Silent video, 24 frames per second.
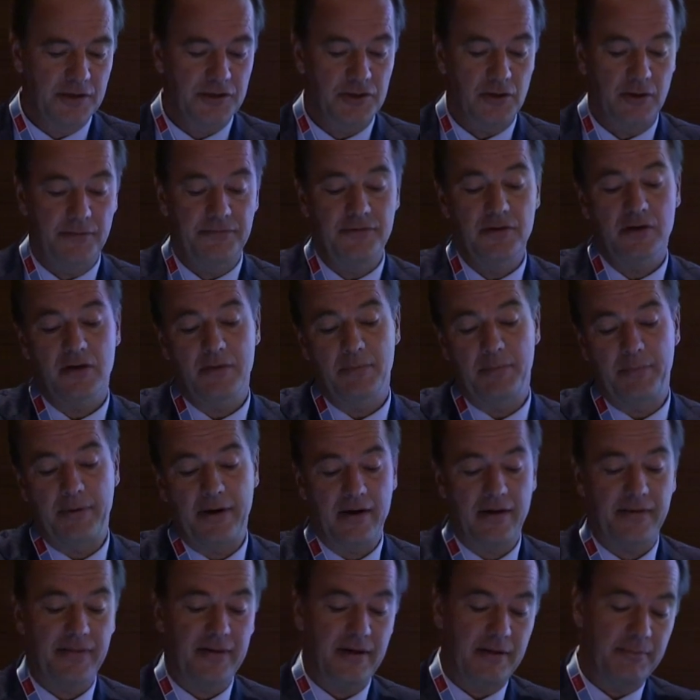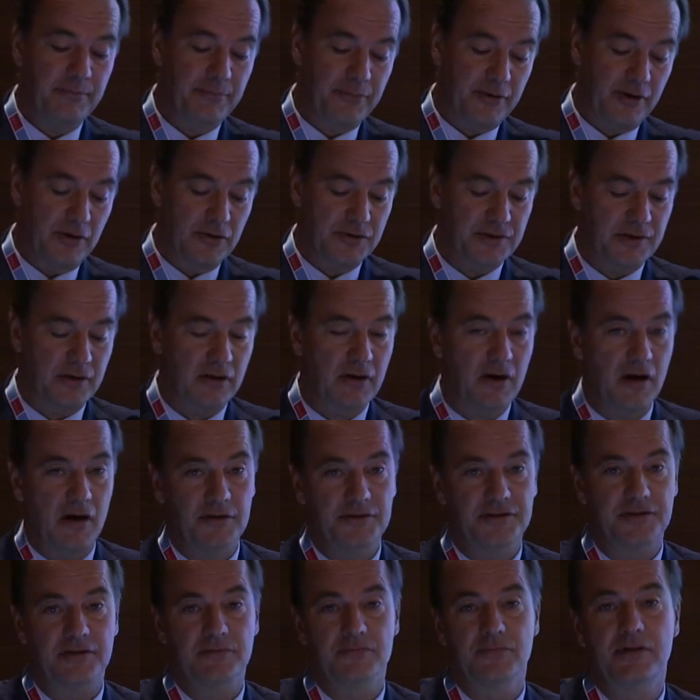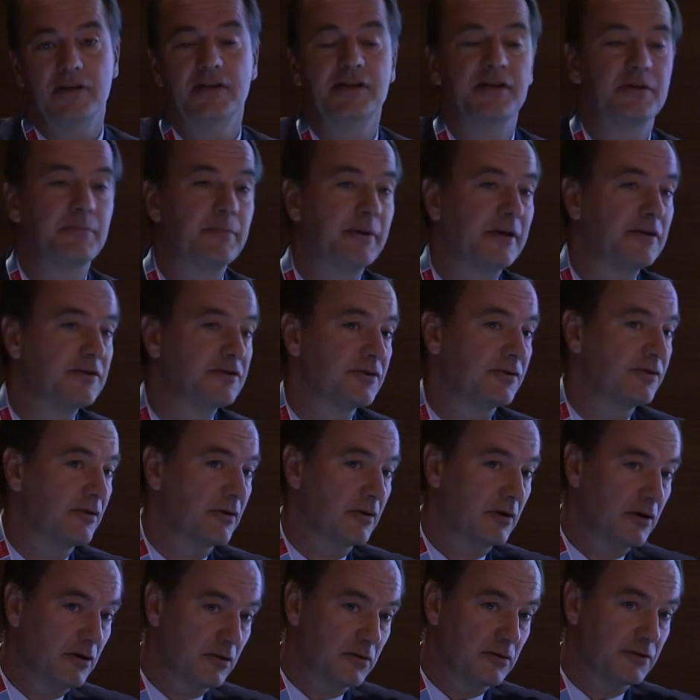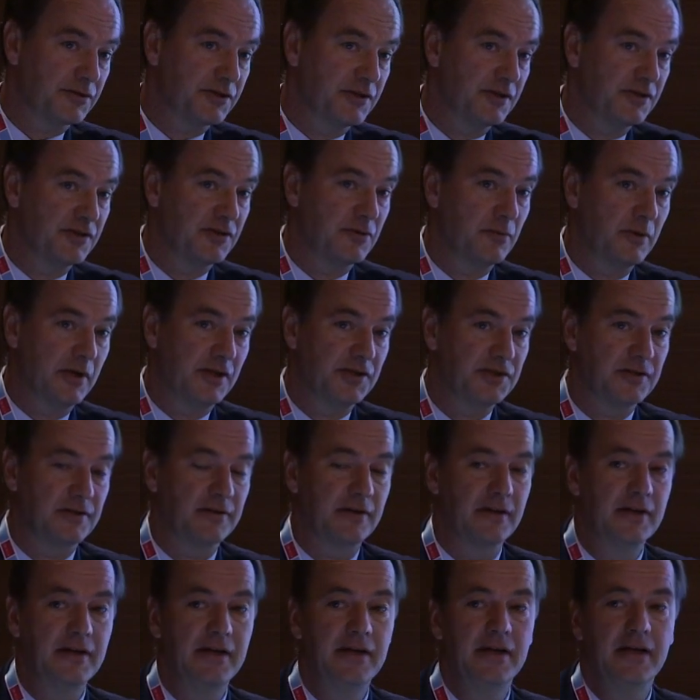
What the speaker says: So if you compare them, pros and cons, it really depends on your local situation.